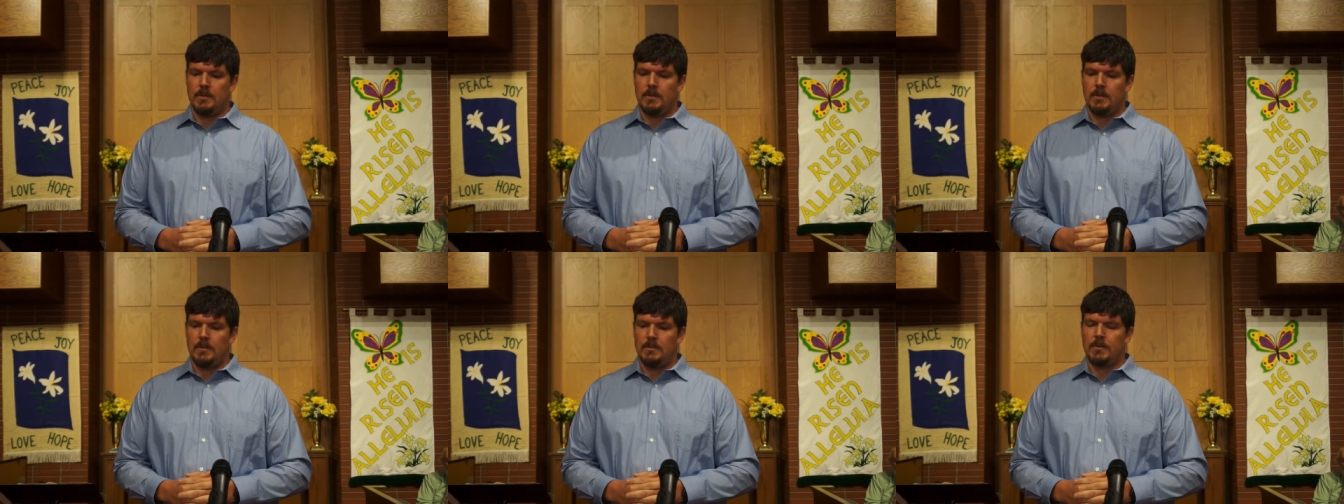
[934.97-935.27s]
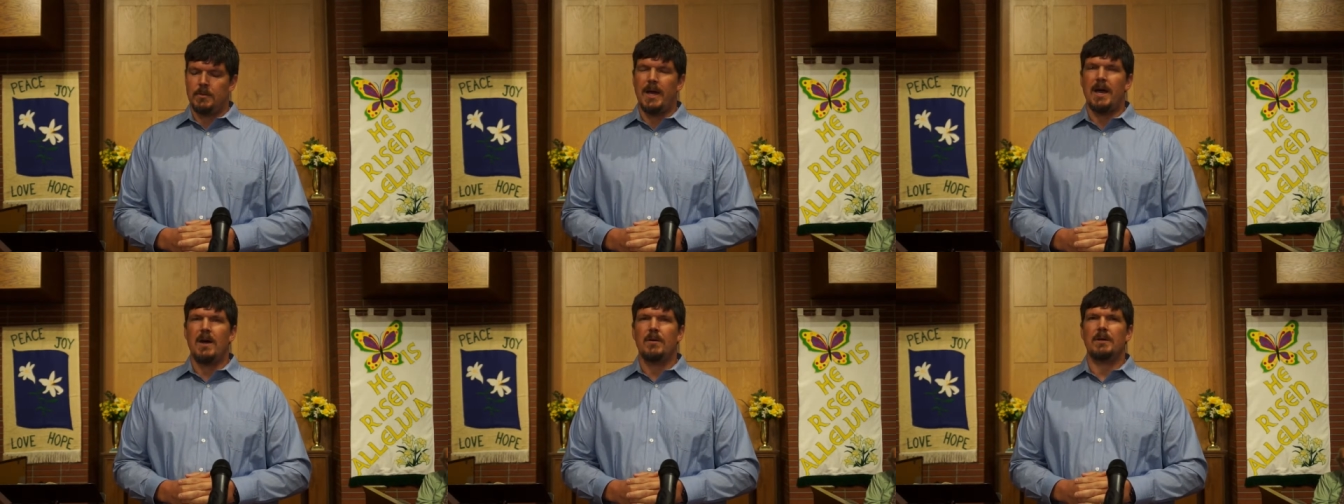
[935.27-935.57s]
So
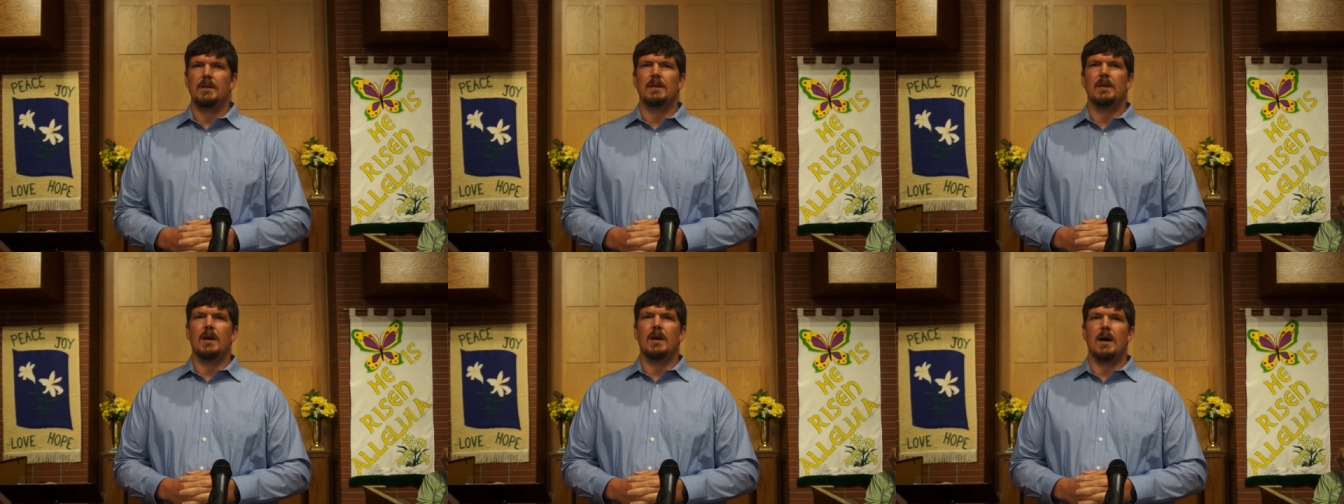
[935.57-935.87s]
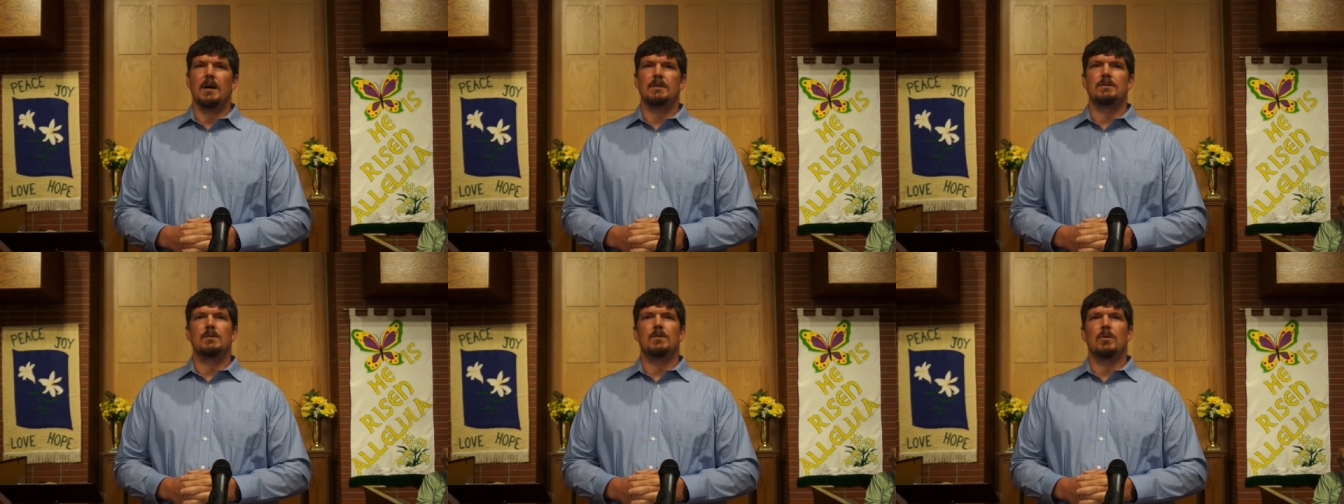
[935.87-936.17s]
how can
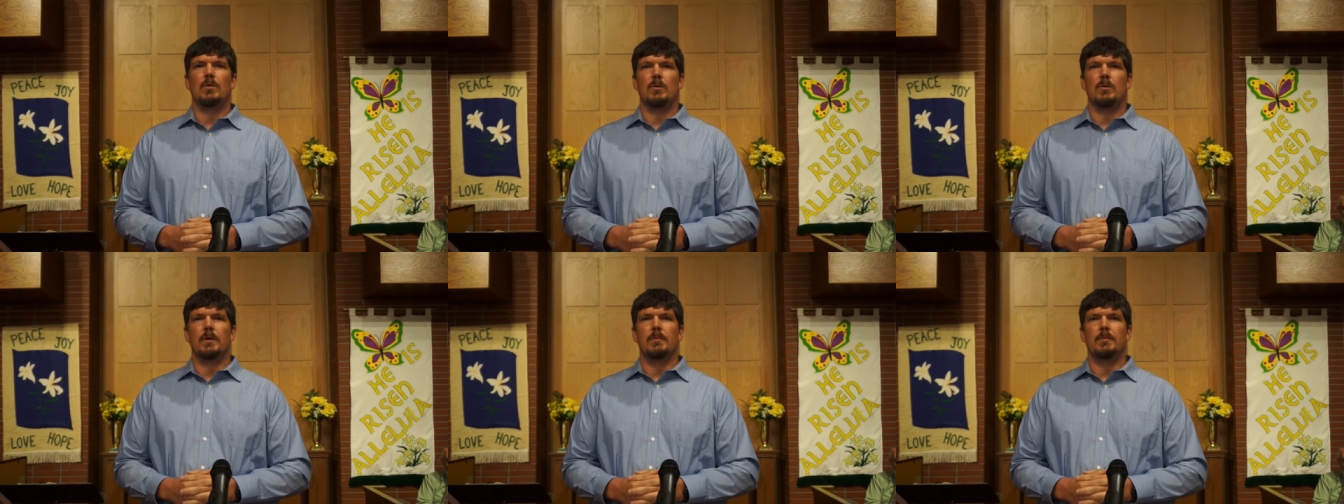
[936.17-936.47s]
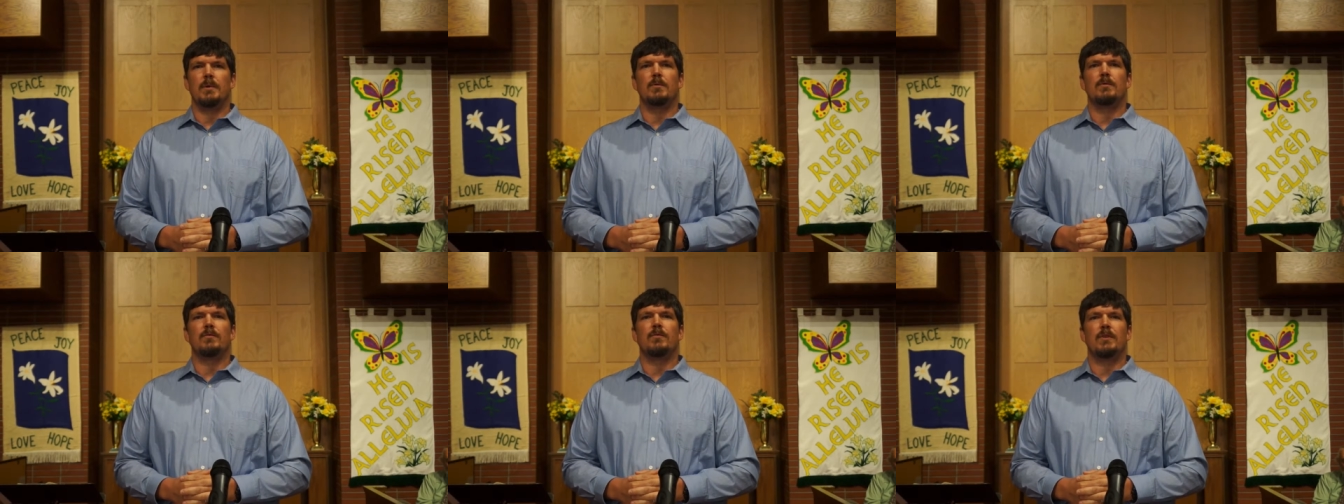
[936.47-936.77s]
God's glory be
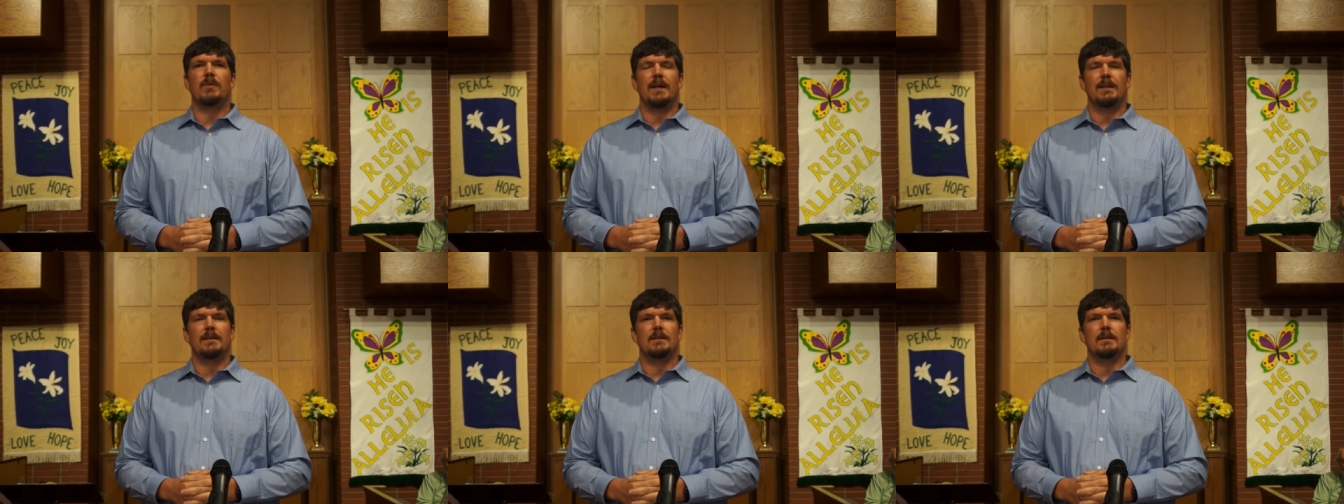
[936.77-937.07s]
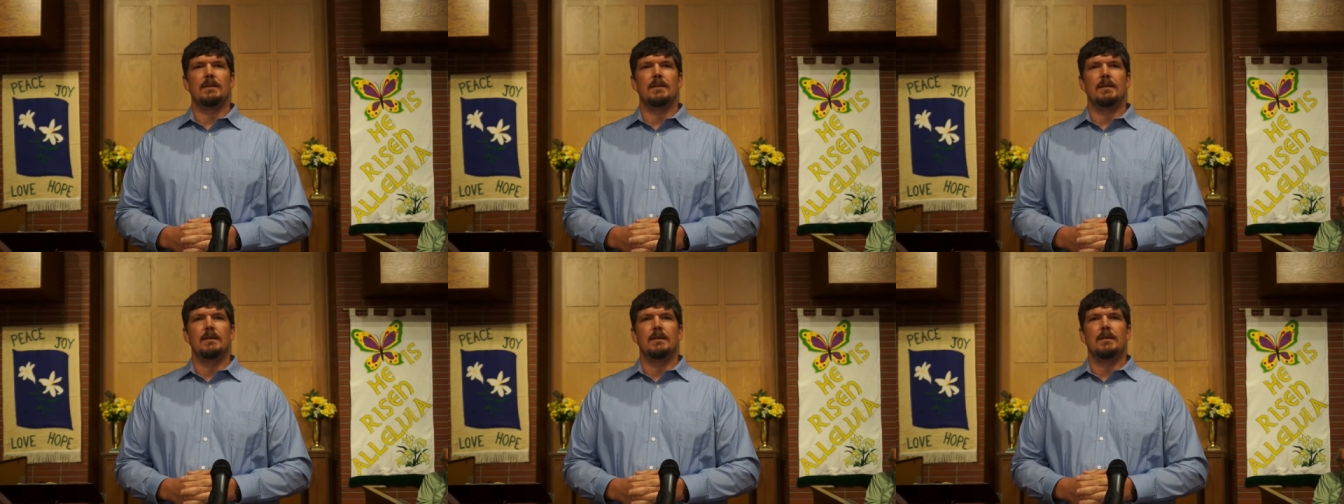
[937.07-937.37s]
reflected
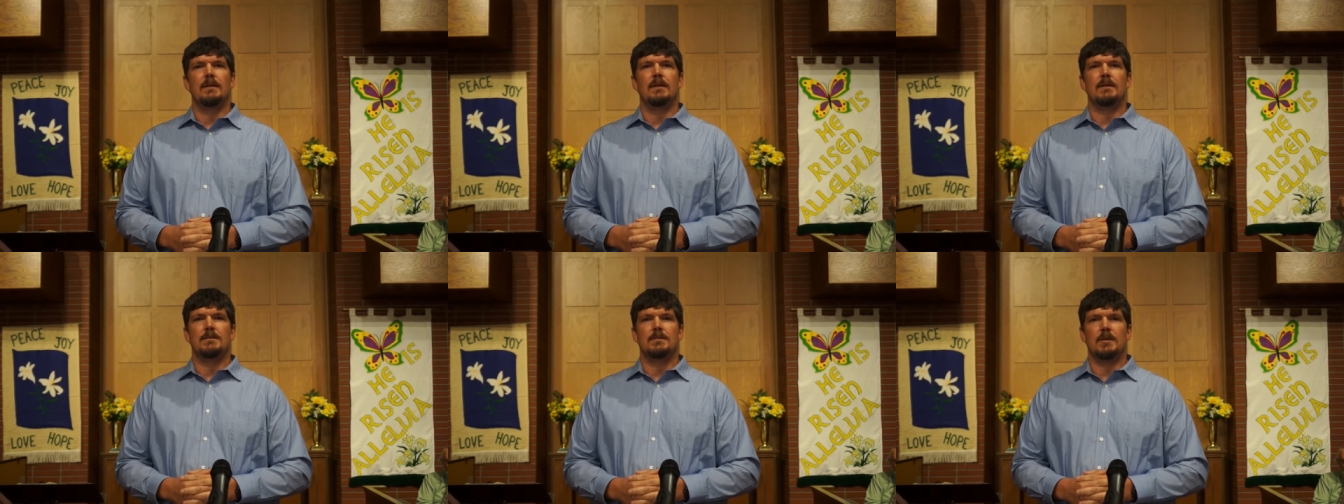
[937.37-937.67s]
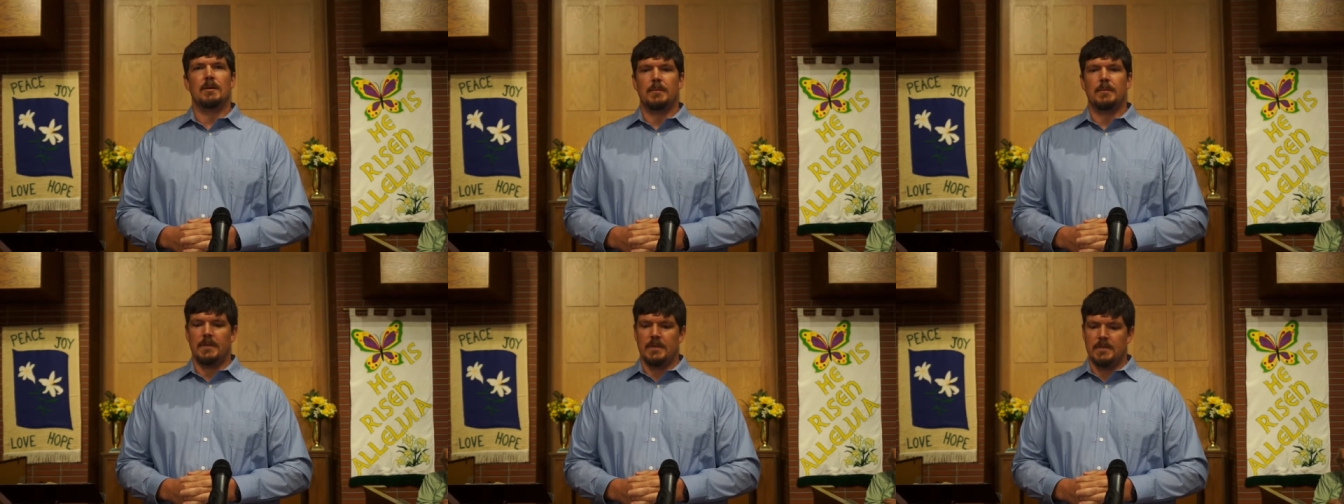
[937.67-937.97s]
in
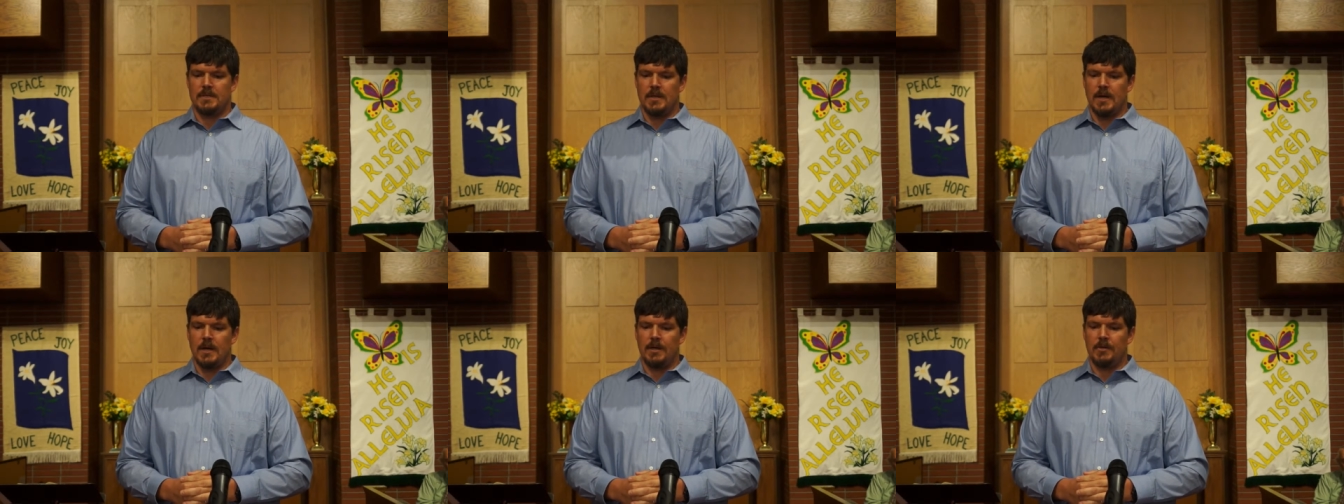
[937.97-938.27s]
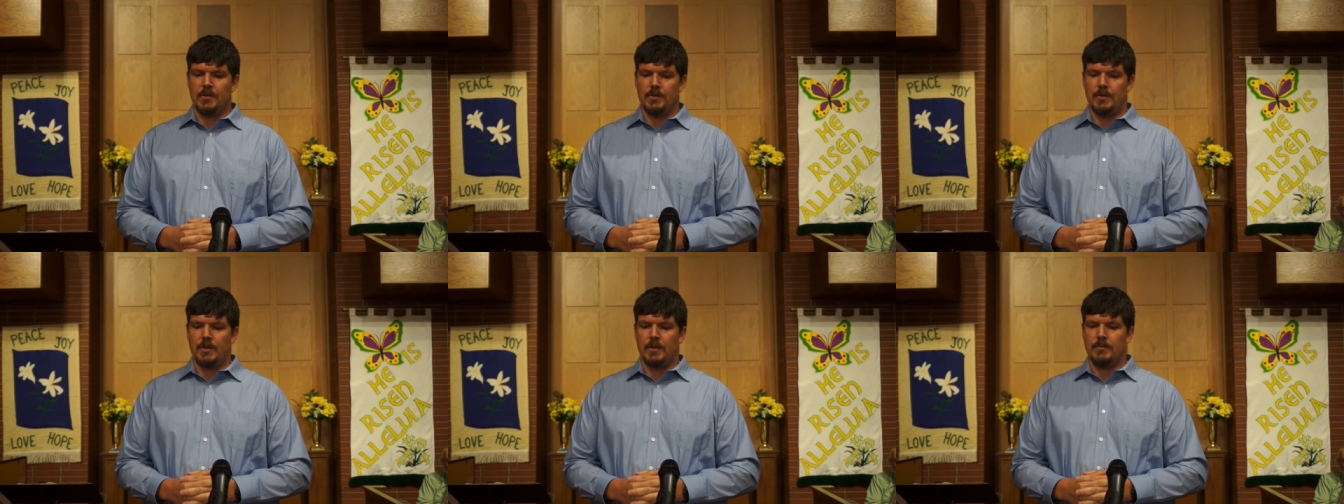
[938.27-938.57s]
something that's not
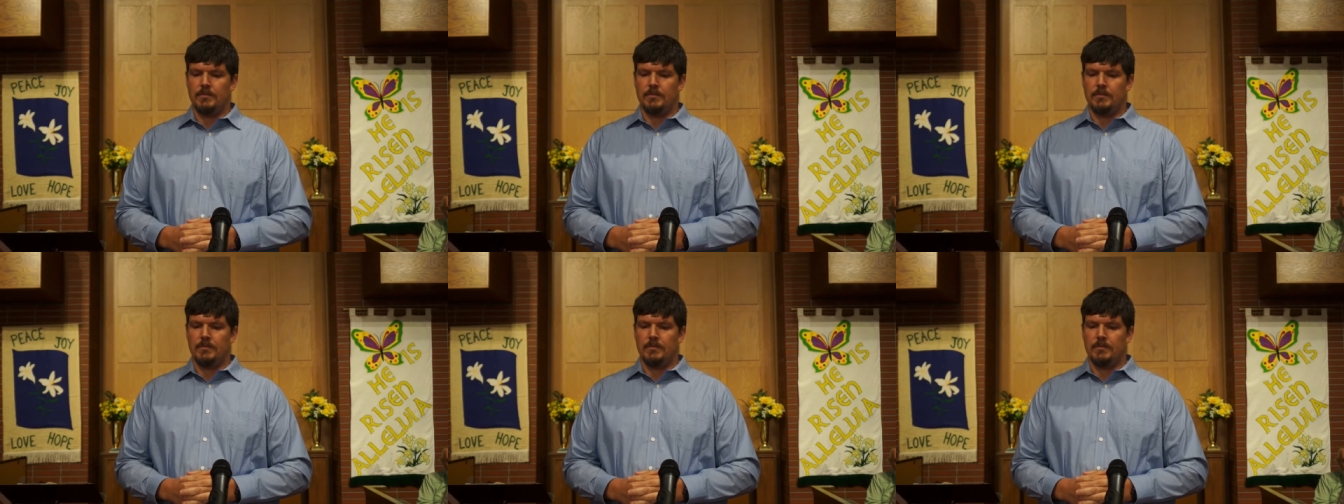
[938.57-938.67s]
good?